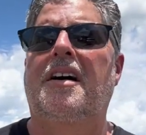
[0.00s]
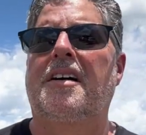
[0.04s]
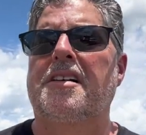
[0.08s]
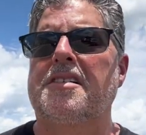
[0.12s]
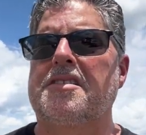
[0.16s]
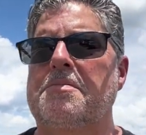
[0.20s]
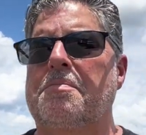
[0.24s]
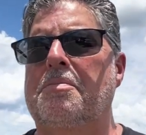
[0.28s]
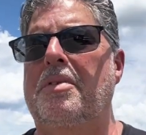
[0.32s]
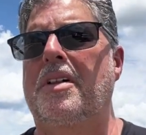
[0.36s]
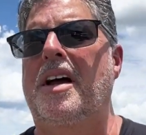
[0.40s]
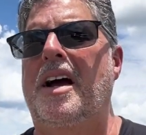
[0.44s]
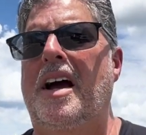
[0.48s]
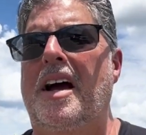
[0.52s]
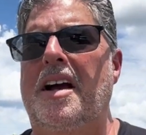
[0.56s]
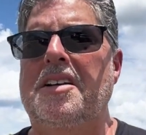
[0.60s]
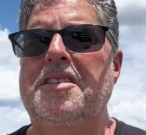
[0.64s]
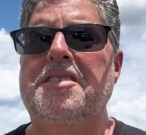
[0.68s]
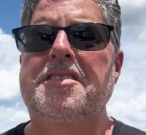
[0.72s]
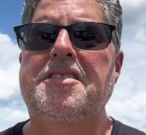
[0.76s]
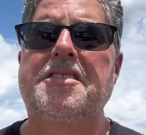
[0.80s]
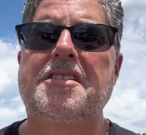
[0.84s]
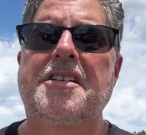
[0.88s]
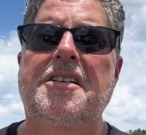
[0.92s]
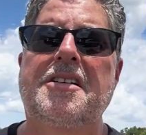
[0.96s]

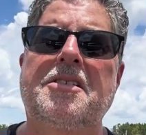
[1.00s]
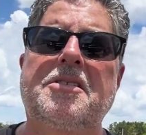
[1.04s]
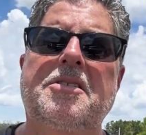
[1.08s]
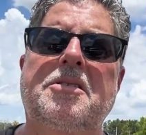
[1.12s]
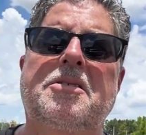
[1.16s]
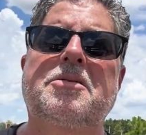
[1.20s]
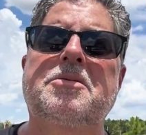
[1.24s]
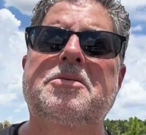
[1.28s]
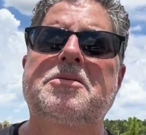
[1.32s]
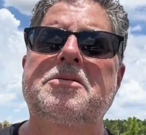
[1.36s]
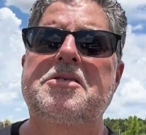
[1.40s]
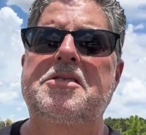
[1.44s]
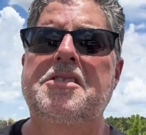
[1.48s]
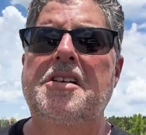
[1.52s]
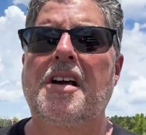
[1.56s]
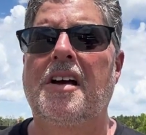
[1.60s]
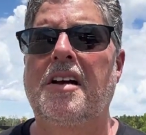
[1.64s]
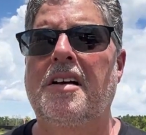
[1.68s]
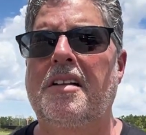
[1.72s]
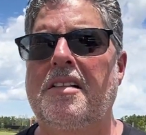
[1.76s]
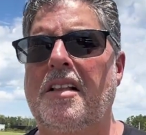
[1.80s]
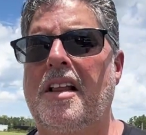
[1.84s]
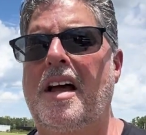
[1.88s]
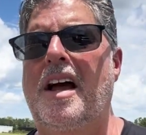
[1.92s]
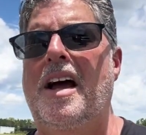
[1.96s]
splash zones,
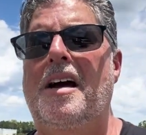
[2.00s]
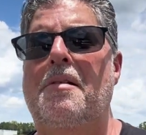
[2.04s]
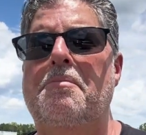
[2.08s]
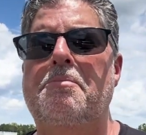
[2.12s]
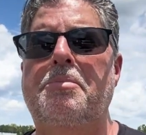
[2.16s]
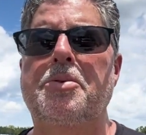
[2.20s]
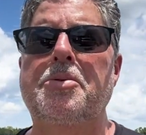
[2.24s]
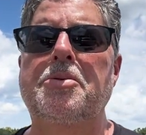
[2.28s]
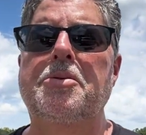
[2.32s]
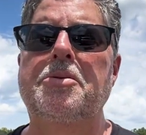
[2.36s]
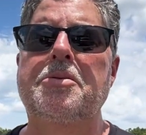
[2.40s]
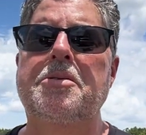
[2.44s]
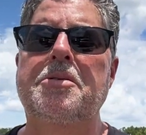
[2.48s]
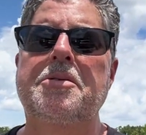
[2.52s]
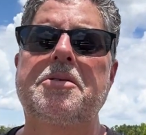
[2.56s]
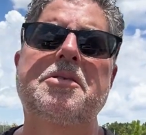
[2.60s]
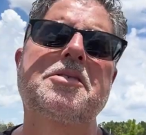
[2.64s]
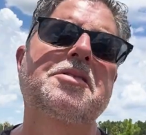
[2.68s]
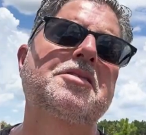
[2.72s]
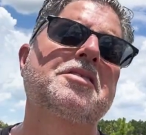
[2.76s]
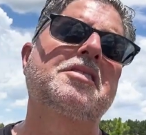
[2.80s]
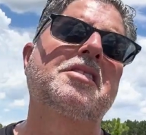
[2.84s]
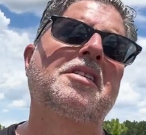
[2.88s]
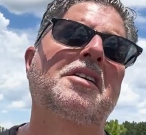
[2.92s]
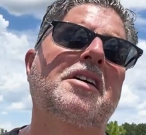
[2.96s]
lap
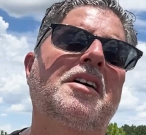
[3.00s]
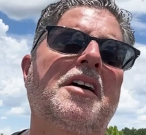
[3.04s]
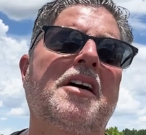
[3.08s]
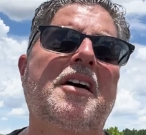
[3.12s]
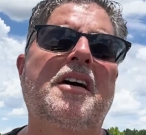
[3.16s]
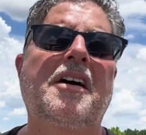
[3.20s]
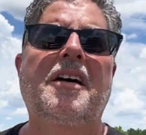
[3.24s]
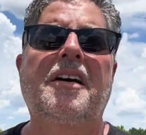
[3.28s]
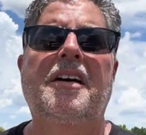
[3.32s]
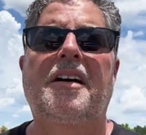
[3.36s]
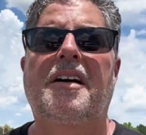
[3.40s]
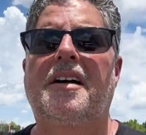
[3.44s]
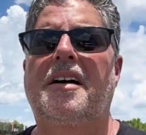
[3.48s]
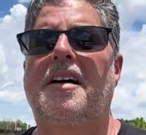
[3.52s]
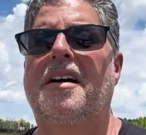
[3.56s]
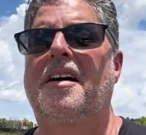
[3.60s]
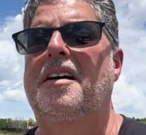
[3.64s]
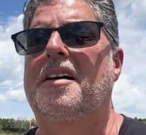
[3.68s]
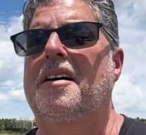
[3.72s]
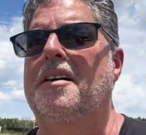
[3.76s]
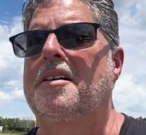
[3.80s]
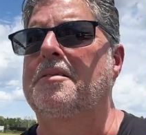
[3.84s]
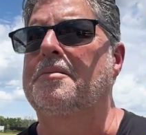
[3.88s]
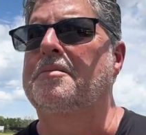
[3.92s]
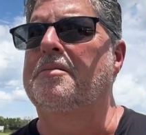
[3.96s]
pools,
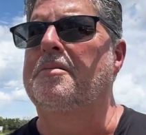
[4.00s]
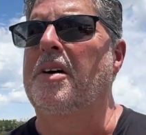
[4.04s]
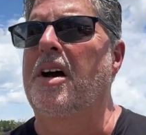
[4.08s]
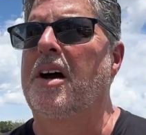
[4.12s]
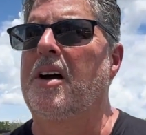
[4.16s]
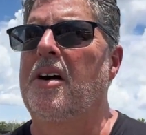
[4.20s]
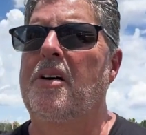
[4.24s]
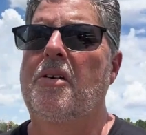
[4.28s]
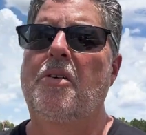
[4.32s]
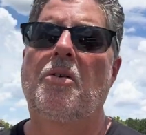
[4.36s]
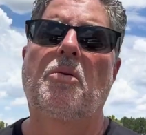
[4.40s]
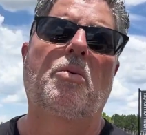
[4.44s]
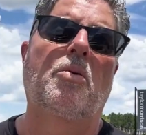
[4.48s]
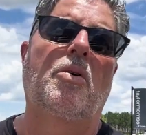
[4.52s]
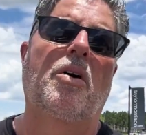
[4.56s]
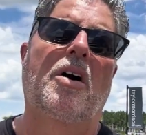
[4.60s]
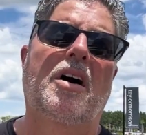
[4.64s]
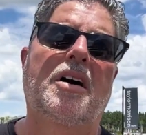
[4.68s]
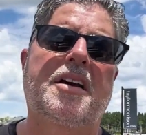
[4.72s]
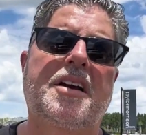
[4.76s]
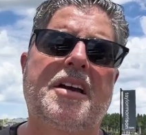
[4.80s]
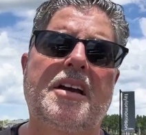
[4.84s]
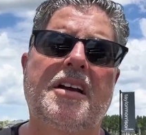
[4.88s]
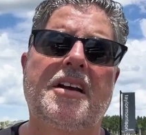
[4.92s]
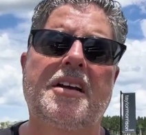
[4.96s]

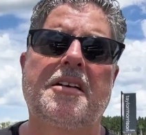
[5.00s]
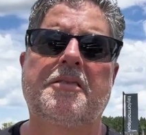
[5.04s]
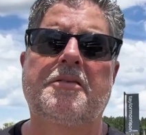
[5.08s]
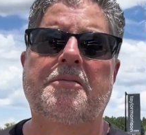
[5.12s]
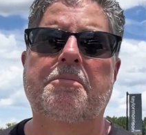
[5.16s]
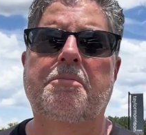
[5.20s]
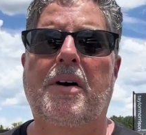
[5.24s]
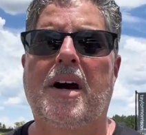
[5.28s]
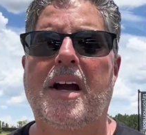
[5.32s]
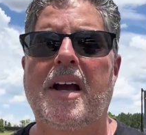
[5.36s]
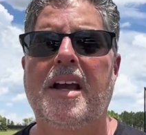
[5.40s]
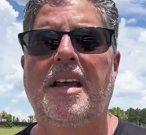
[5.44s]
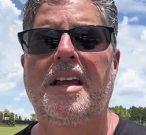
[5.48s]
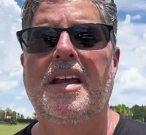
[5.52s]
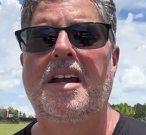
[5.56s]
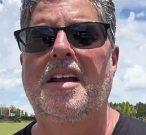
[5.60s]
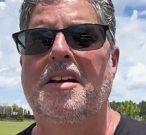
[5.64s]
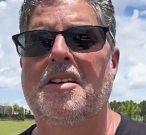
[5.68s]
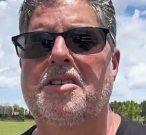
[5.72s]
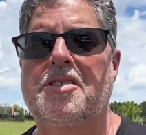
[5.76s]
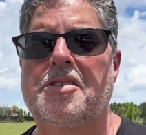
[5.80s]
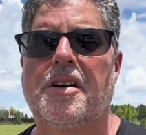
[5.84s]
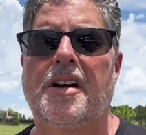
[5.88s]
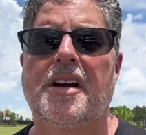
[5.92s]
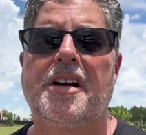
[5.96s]
walking and
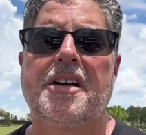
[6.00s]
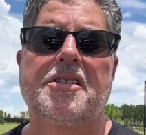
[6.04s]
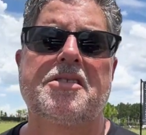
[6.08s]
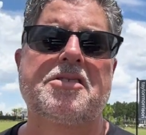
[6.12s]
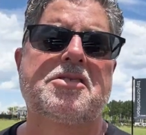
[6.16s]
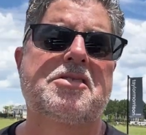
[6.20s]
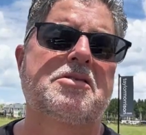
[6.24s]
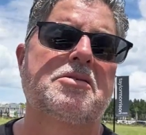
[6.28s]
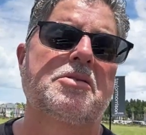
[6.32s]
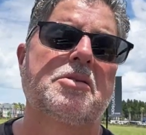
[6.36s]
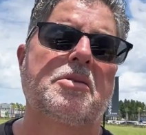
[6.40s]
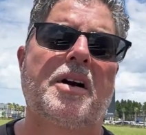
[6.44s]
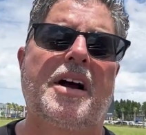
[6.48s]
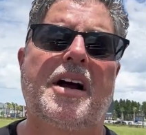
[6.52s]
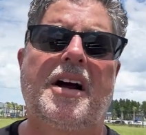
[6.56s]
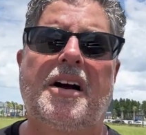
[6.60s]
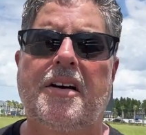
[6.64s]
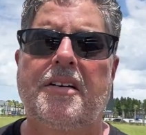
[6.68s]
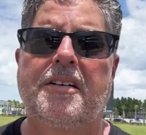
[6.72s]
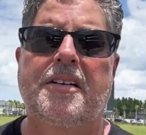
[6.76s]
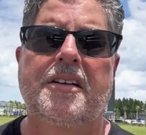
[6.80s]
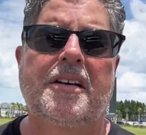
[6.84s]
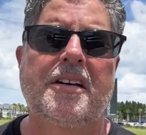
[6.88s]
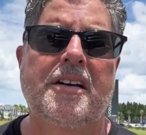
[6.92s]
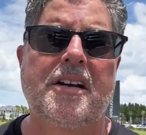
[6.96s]
biking trails
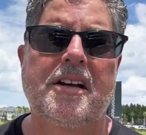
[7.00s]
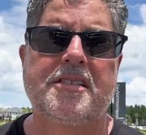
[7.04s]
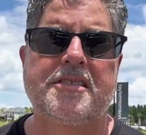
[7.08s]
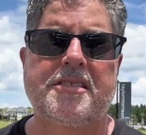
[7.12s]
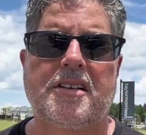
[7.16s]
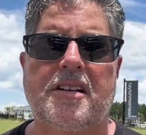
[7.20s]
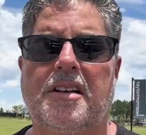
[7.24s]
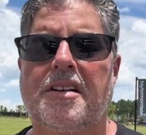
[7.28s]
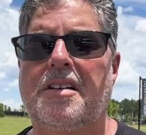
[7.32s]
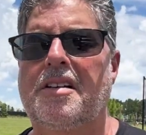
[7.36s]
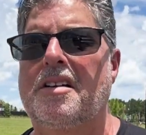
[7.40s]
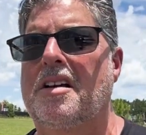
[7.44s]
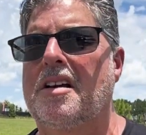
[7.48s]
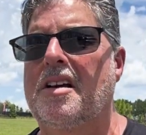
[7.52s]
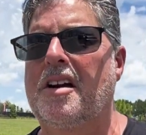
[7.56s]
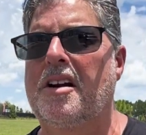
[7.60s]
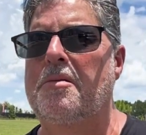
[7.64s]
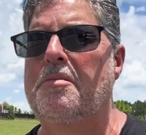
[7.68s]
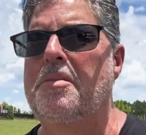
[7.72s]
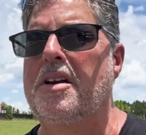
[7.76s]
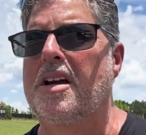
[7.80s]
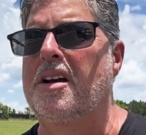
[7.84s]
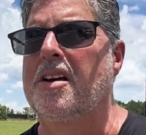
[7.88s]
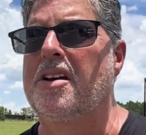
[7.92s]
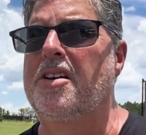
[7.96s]
throughout. It's gonna
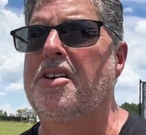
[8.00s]
be a